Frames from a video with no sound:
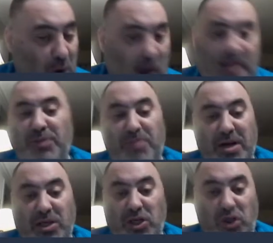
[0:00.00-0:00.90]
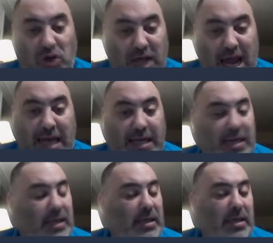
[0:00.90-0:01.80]
Mock as much as you can
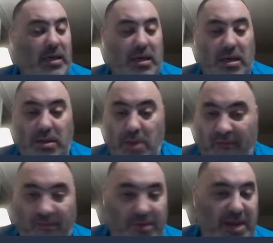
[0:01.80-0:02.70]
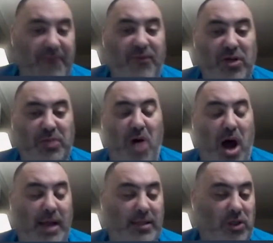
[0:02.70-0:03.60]
from different
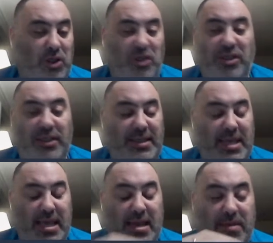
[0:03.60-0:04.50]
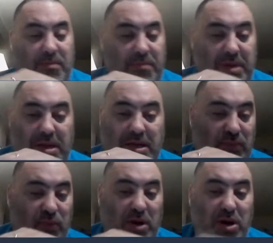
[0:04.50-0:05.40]
spots just to see,
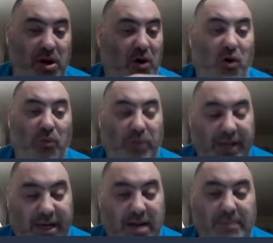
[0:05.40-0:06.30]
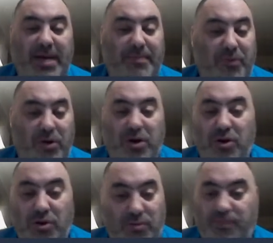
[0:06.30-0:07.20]
because when your home league comes up or
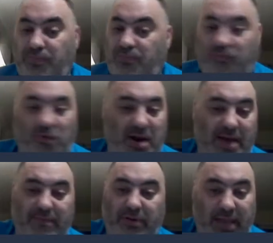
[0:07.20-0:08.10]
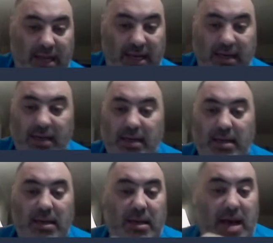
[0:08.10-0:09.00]
your whatever league,
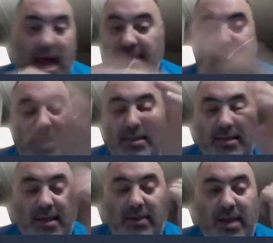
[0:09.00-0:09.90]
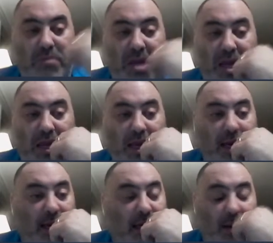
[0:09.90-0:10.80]
high stakes league like me,
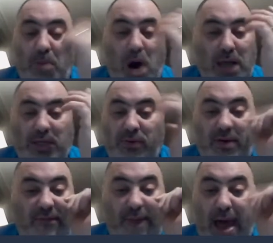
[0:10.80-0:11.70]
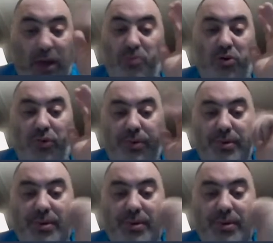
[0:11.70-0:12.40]
mocks are invaluable.